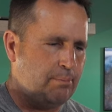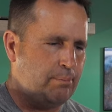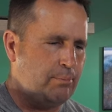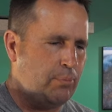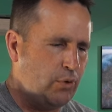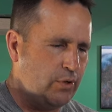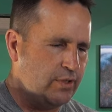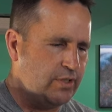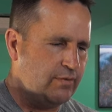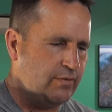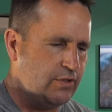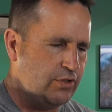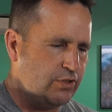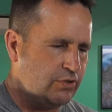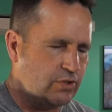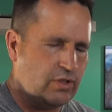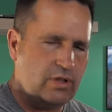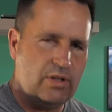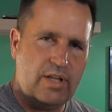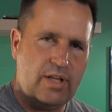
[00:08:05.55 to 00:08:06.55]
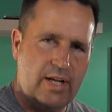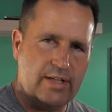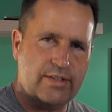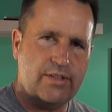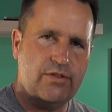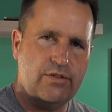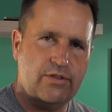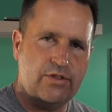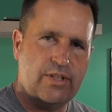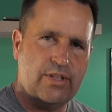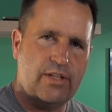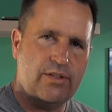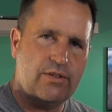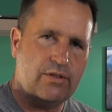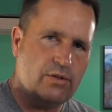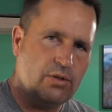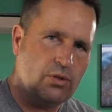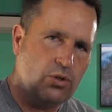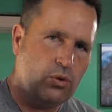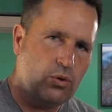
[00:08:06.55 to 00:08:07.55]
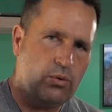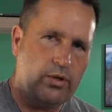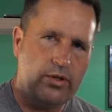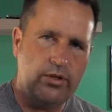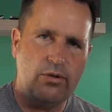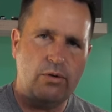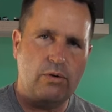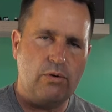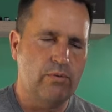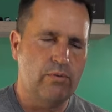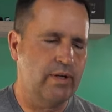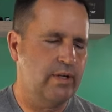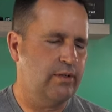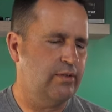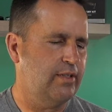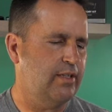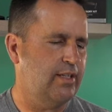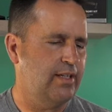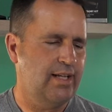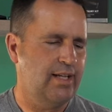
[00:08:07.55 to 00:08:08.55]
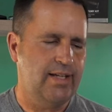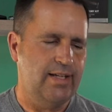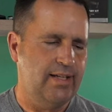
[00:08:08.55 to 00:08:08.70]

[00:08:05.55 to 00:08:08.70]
point of interest locked center while you go around it.